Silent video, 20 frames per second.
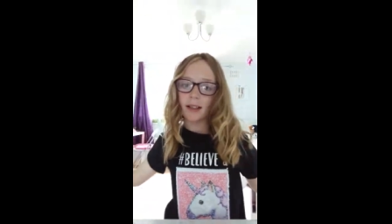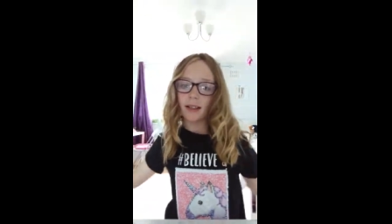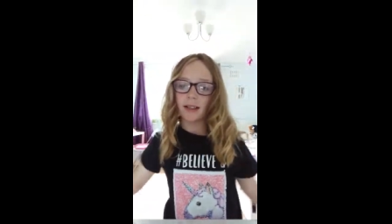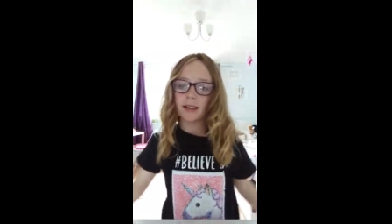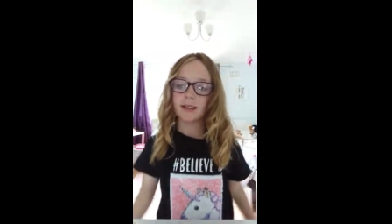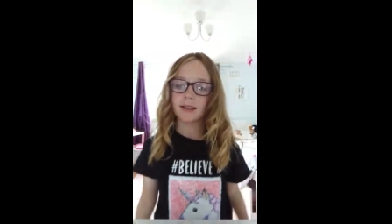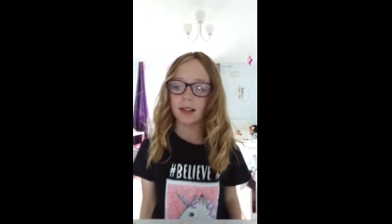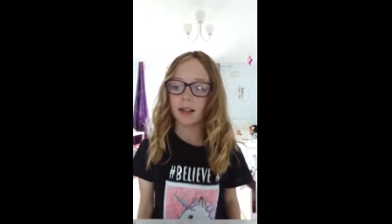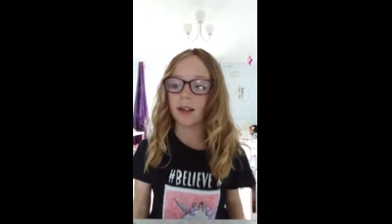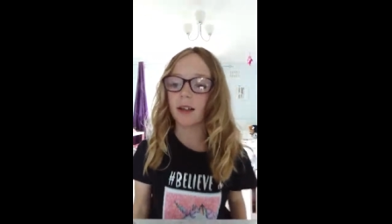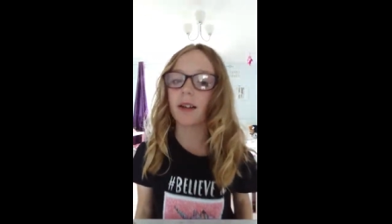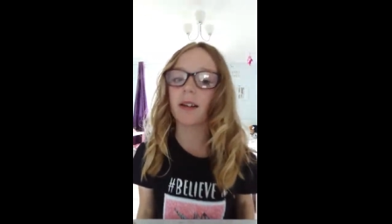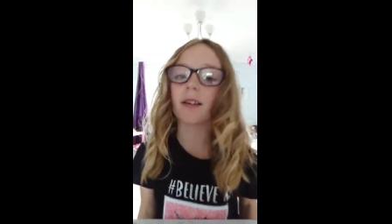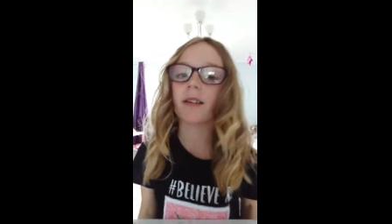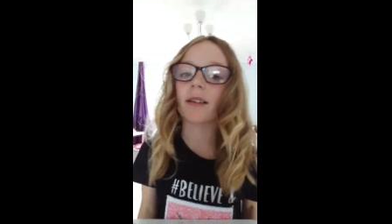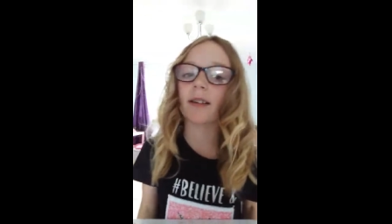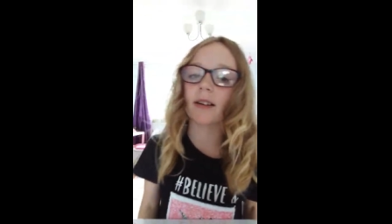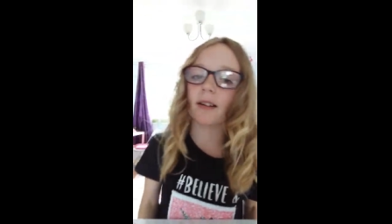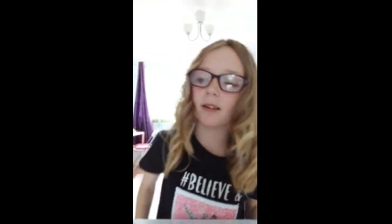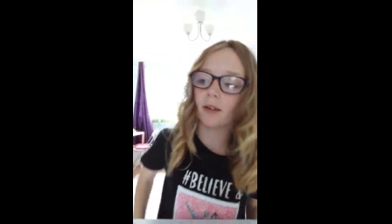
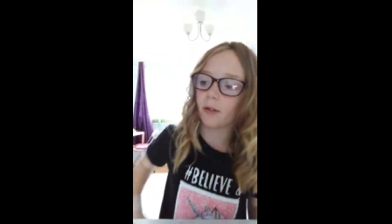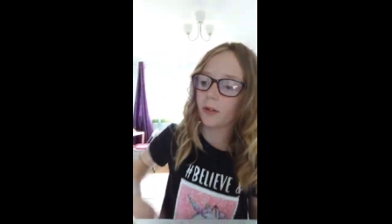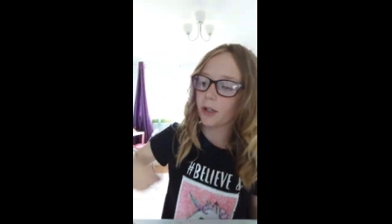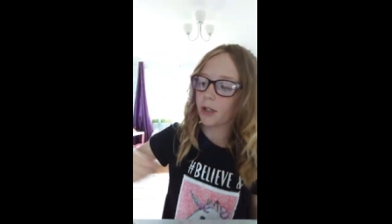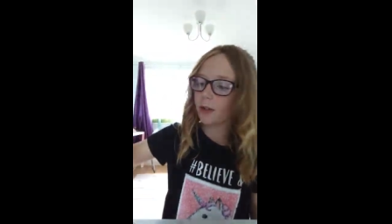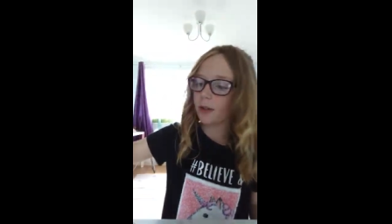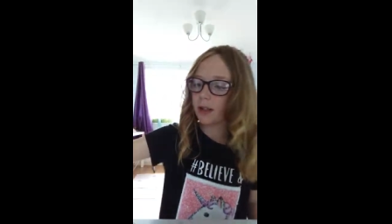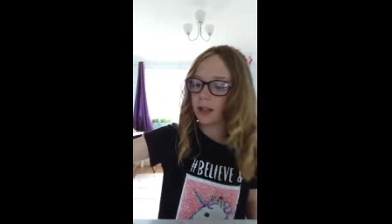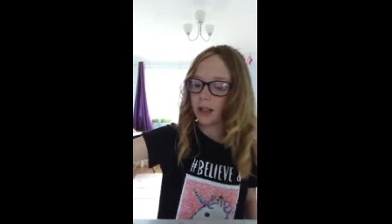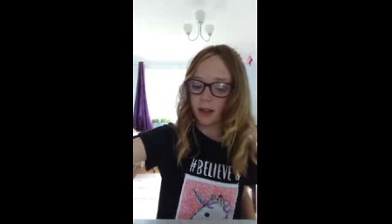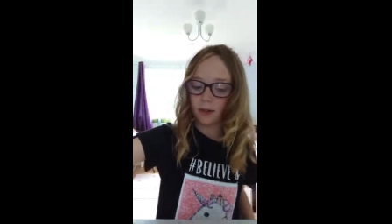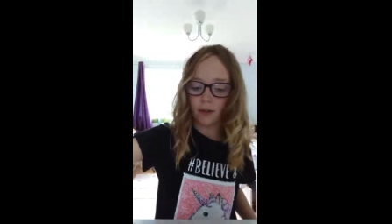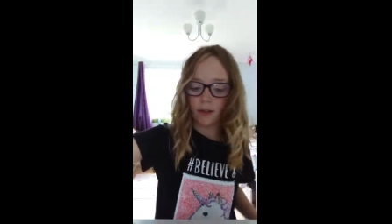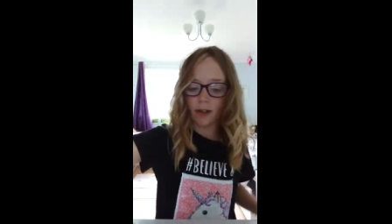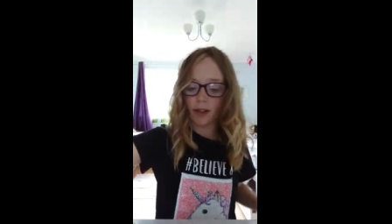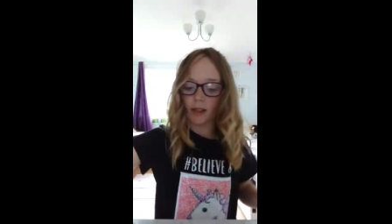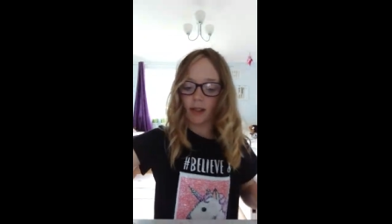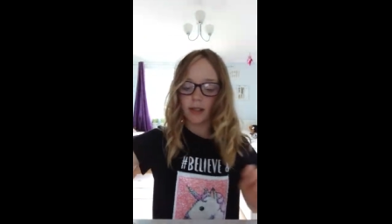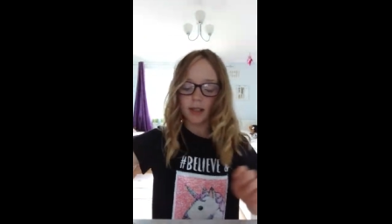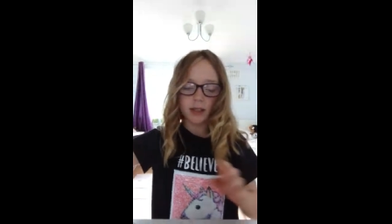So, all you will need for
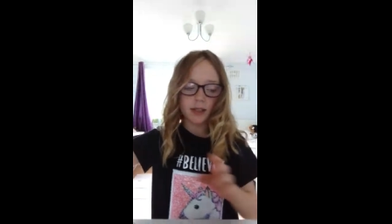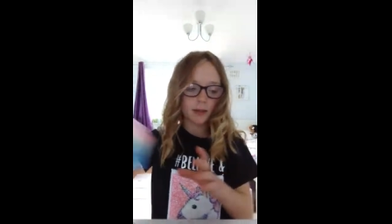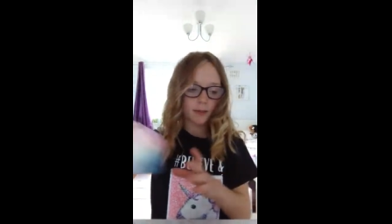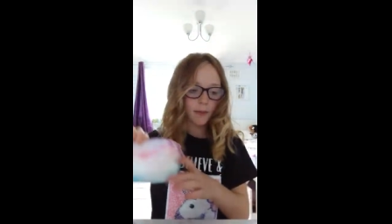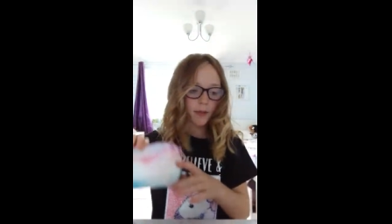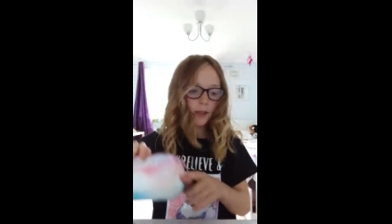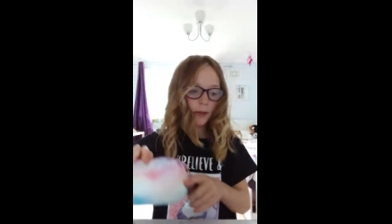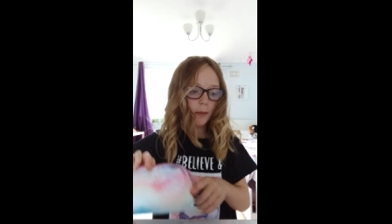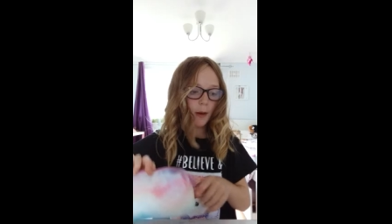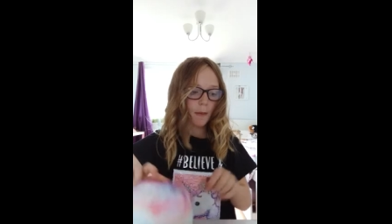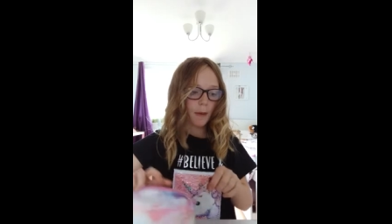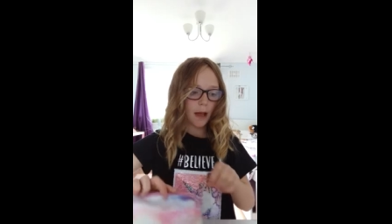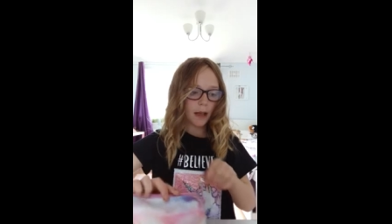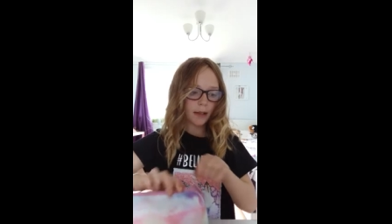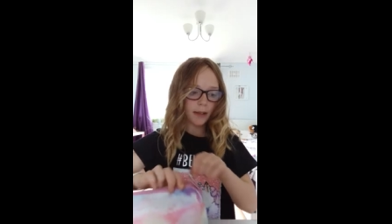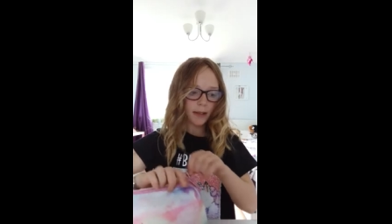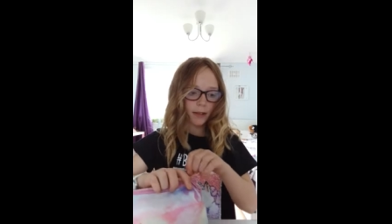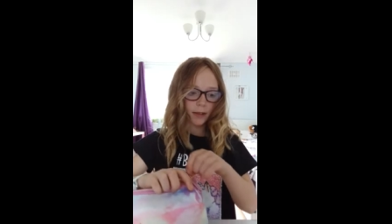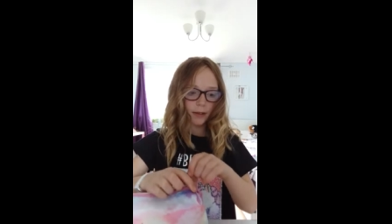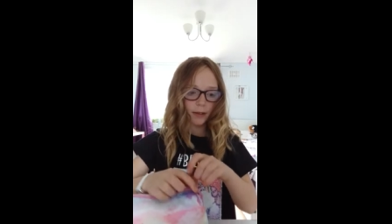this is some summer
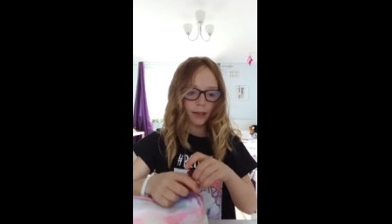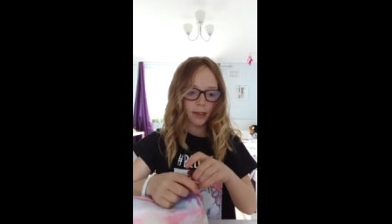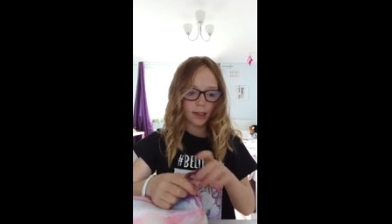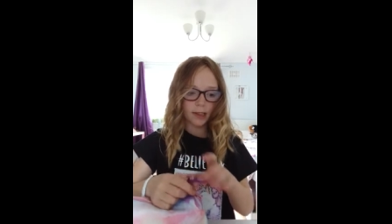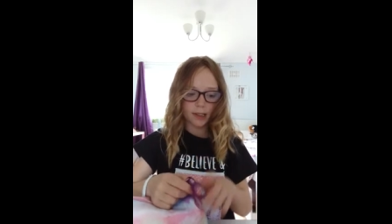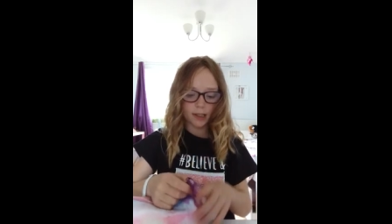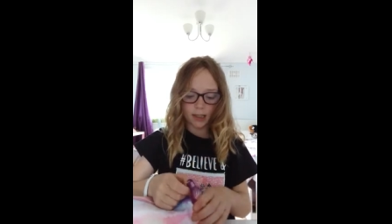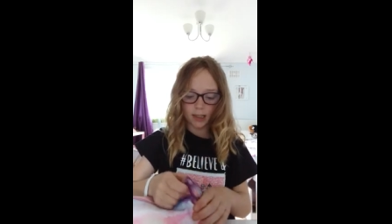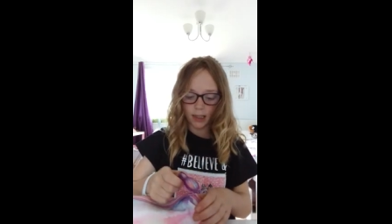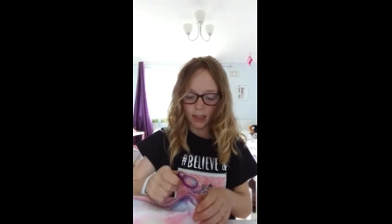pencils.